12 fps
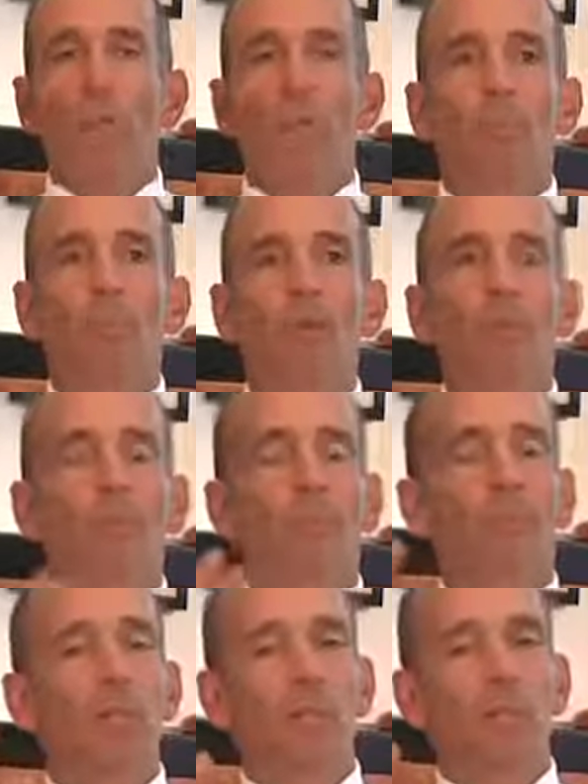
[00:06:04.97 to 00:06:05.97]
But perhaps
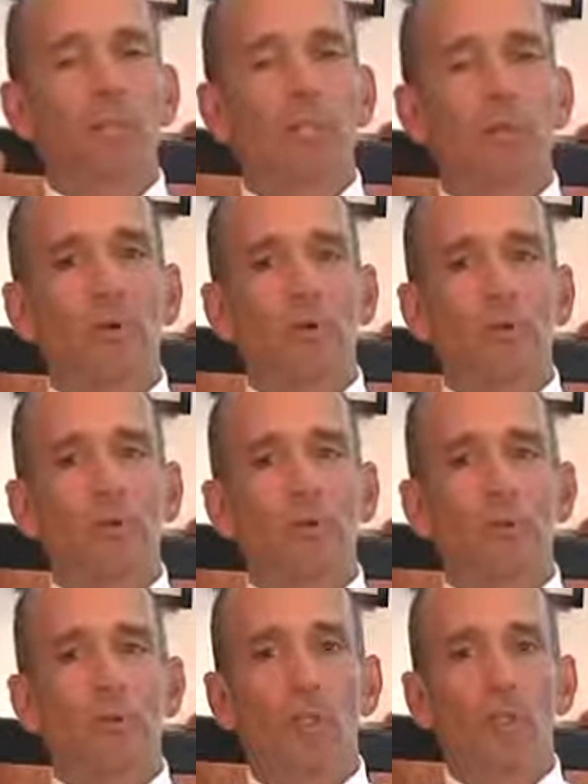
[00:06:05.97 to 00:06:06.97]
one of the most serious
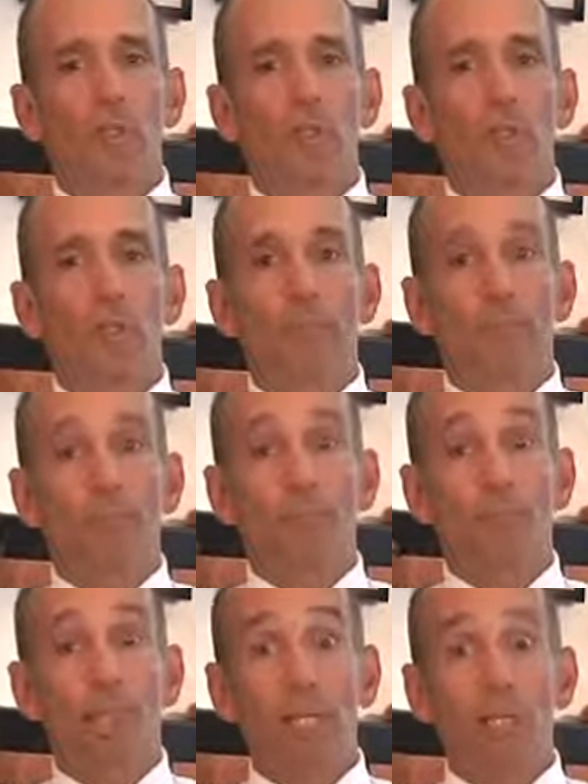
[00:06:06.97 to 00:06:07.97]
ones that you want to be
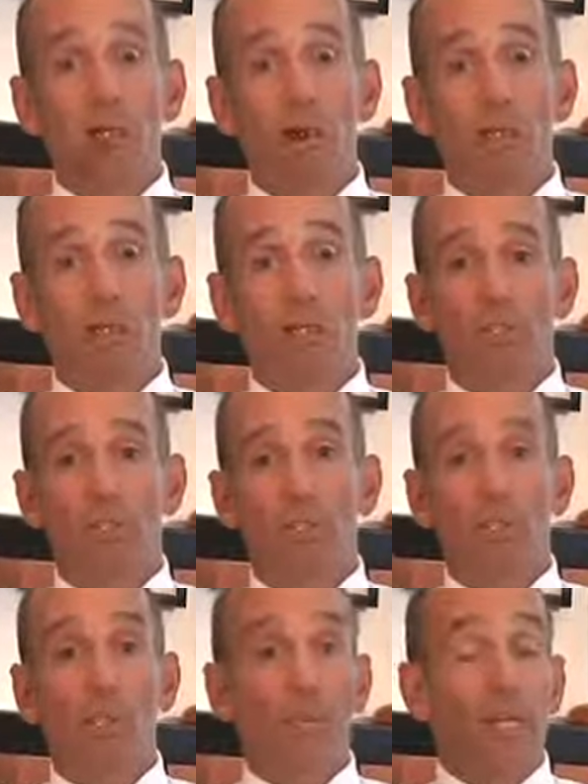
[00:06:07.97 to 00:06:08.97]
really cautious
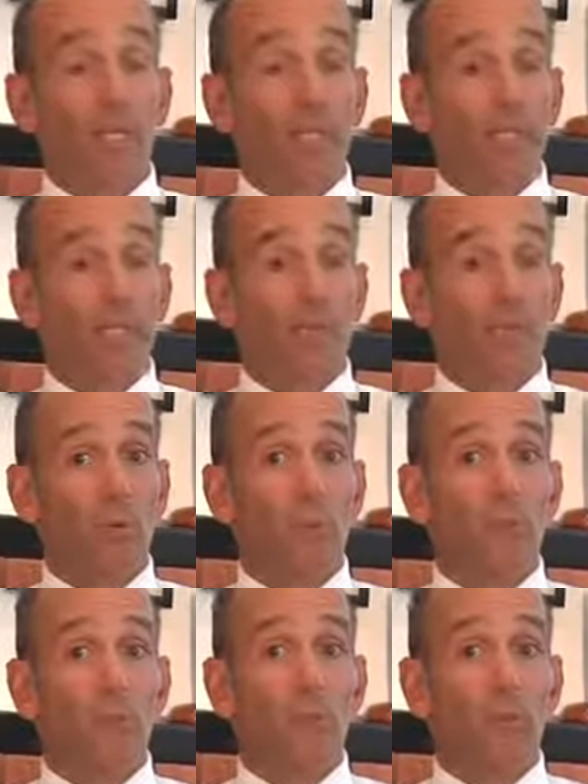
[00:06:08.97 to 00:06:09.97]
about is the soy
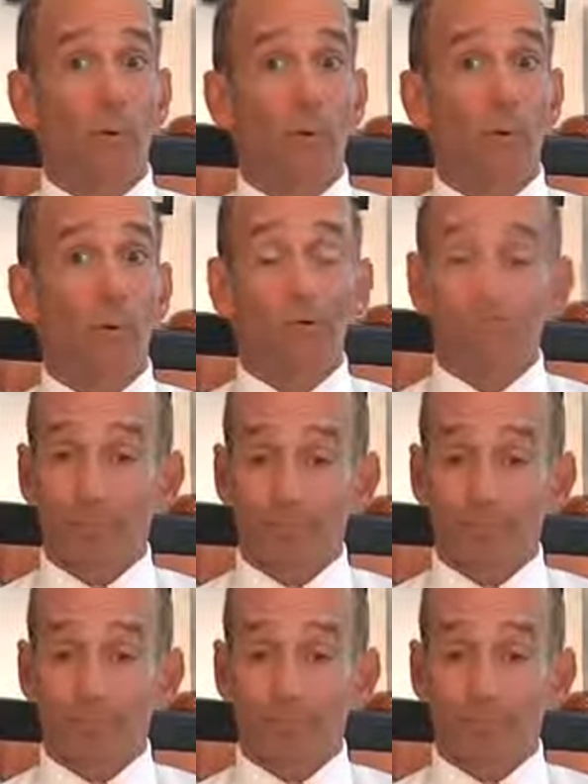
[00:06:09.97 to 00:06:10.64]
infant formula.